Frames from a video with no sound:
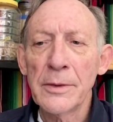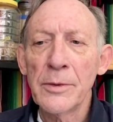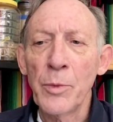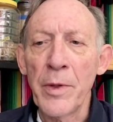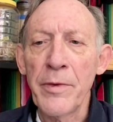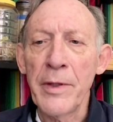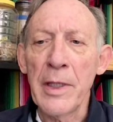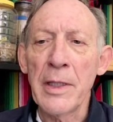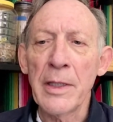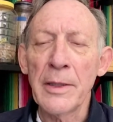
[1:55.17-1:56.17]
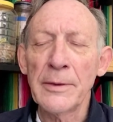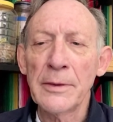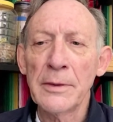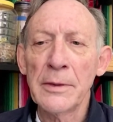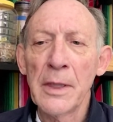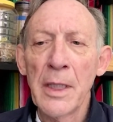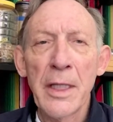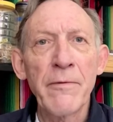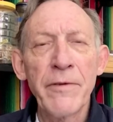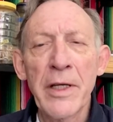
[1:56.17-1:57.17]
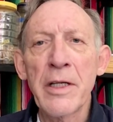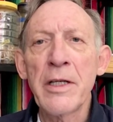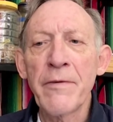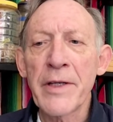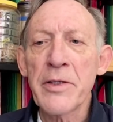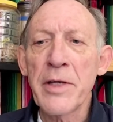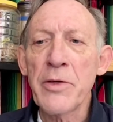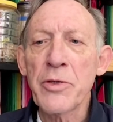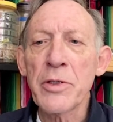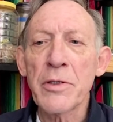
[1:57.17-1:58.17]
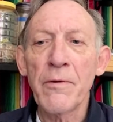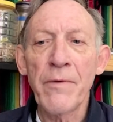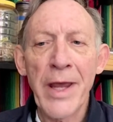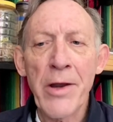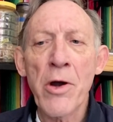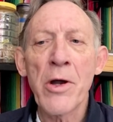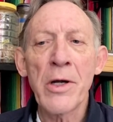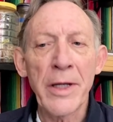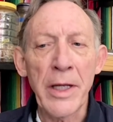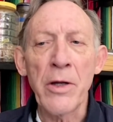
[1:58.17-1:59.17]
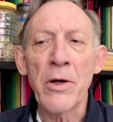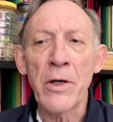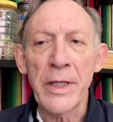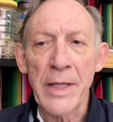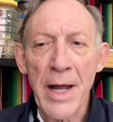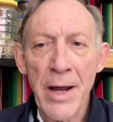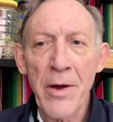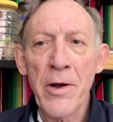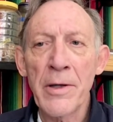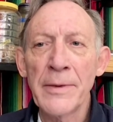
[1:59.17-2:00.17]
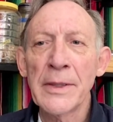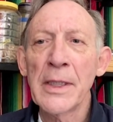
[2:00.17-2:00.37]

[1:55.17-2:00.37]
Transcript: with the infinitive extensions of AR, ER, and IR.